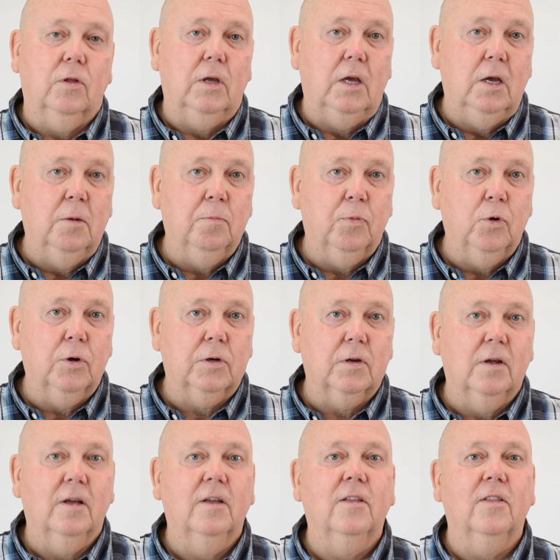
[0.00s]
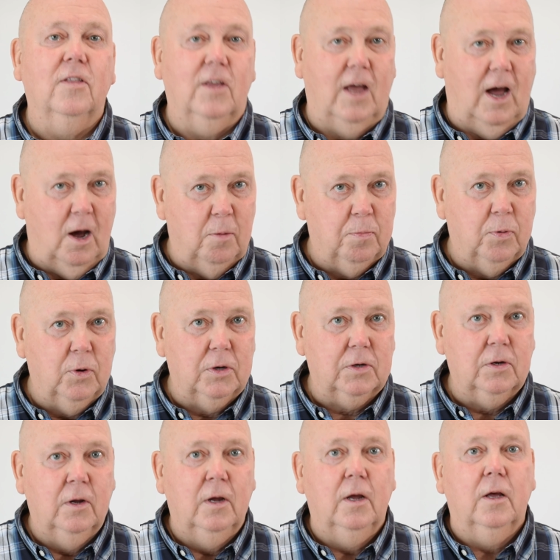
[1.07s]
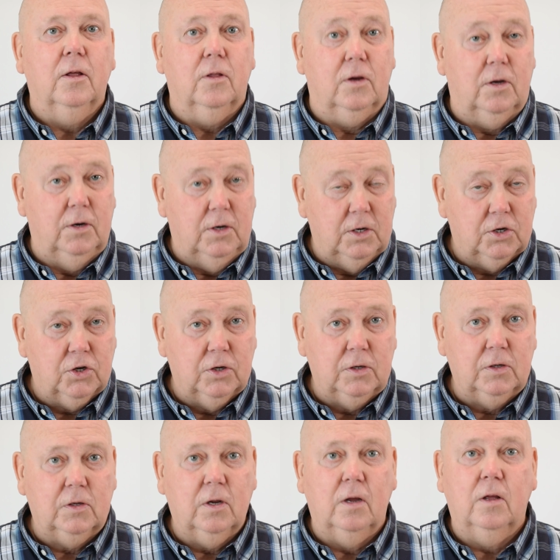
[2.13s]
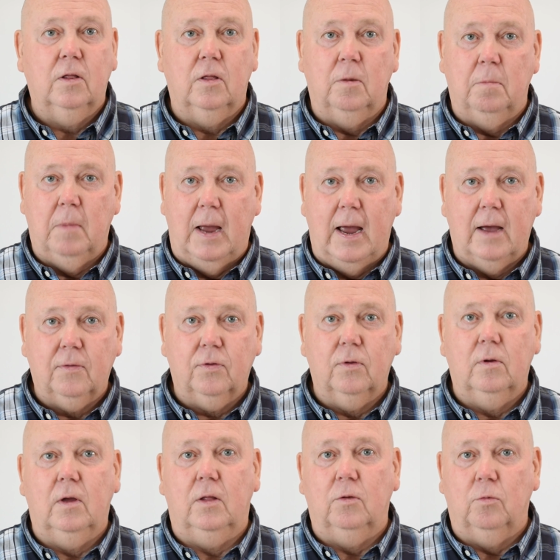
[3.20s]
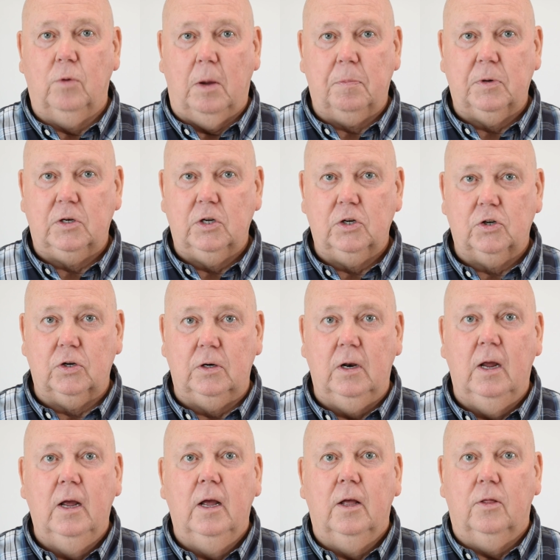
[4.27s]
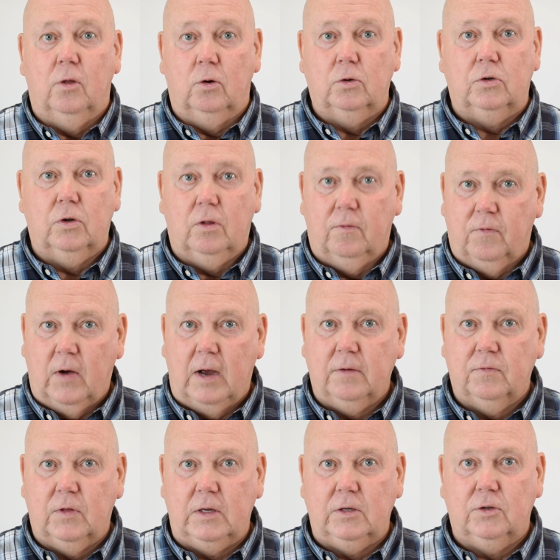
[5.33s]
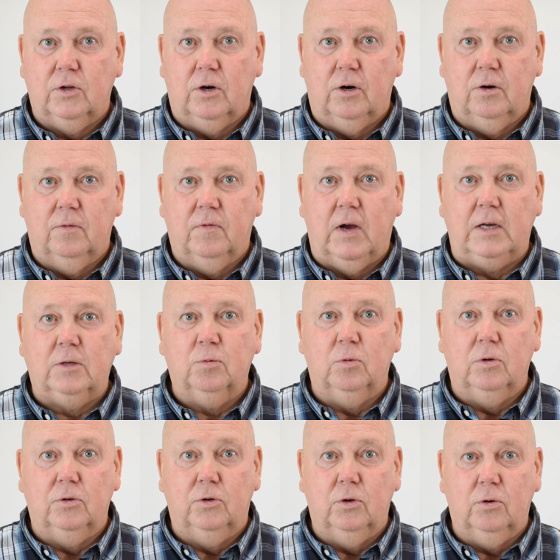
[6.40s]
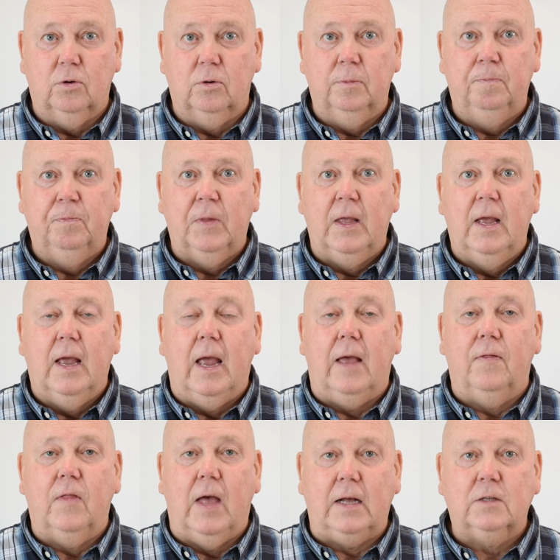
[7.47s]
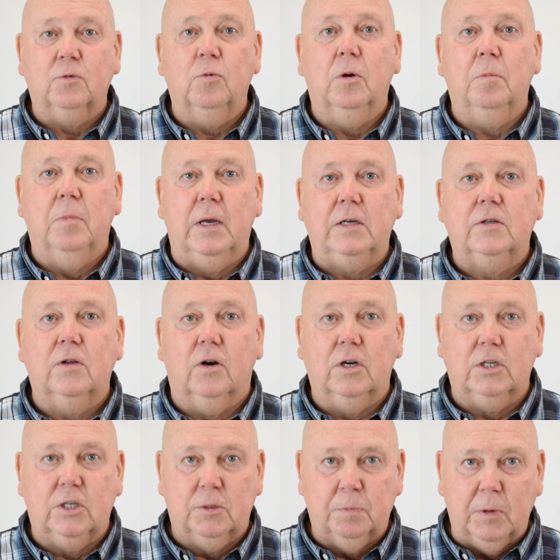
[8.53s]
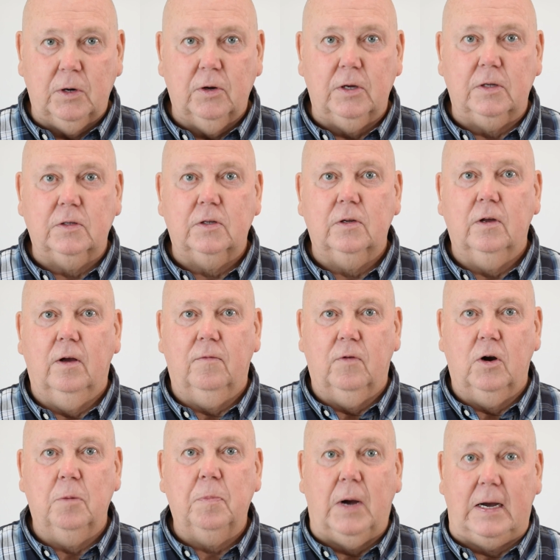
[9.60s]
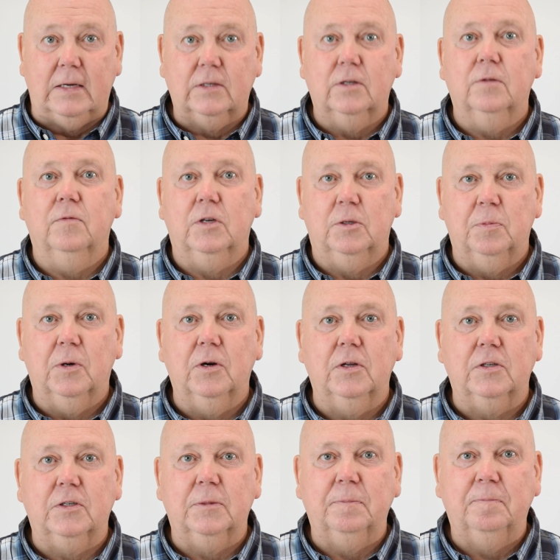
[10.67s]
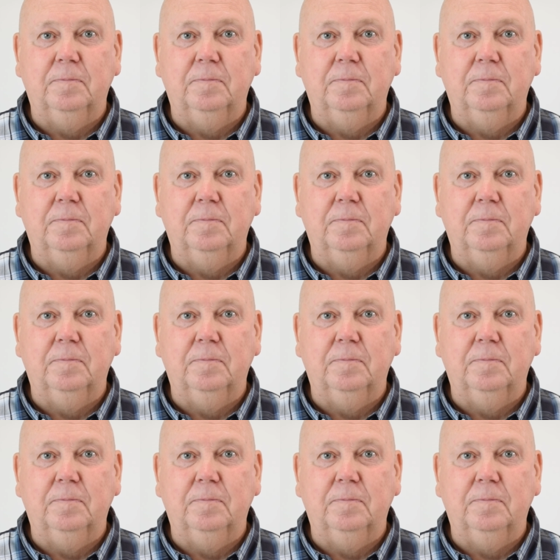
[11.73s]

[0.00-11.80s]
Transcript: the input, the output, the conditions, the math, and the repetition, those are the five things that our device will do. And that's what makes our experience a very positive experience.